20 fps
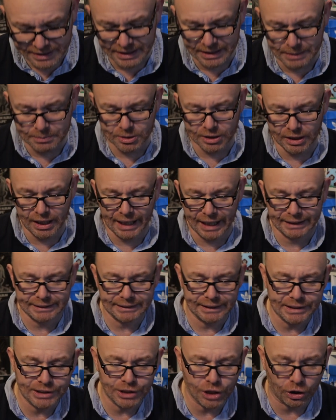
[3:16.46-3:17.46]
seems
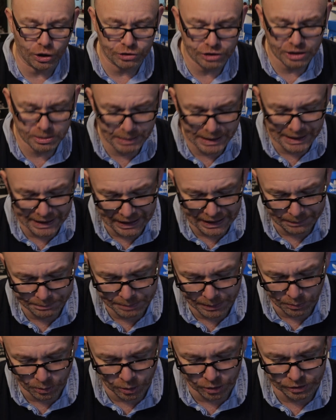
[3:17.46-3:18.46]
likely not to be a
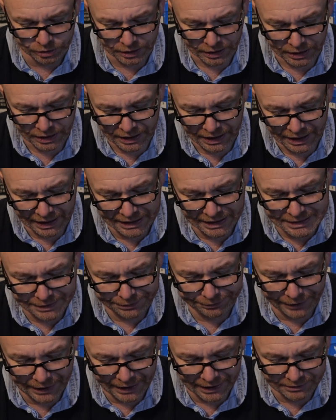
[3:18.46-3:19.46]
happy one as
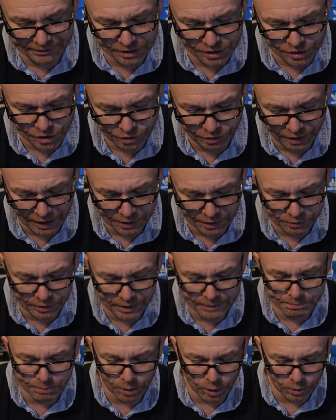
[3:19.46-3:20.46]
far as Crown
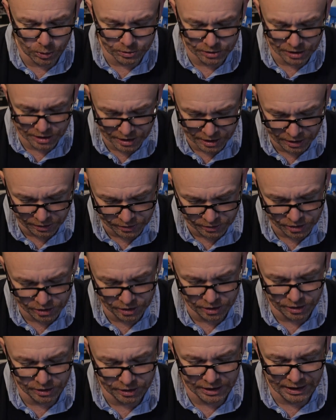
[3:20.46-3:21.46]
Green Bowls is
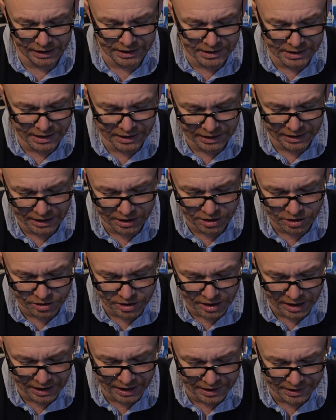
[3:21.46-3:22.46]
concerned.
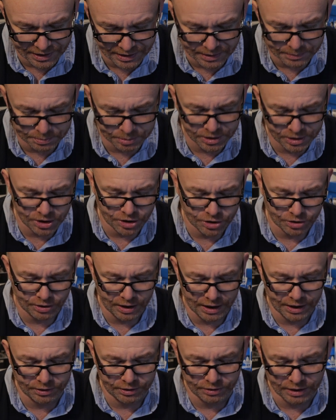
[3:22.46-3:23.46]
Indications are that the British
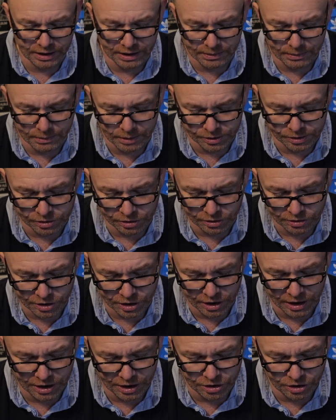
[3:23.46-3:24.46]
Crown Green
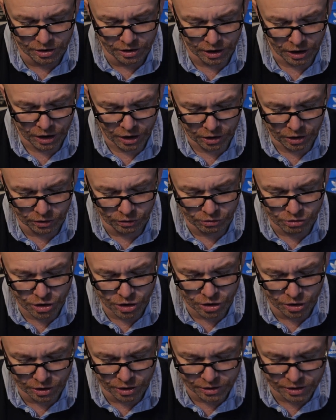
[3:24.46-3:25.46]
Association looks
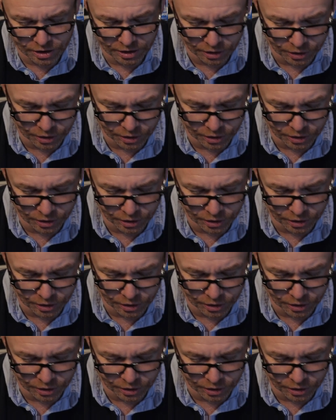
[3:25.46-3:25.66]
sure to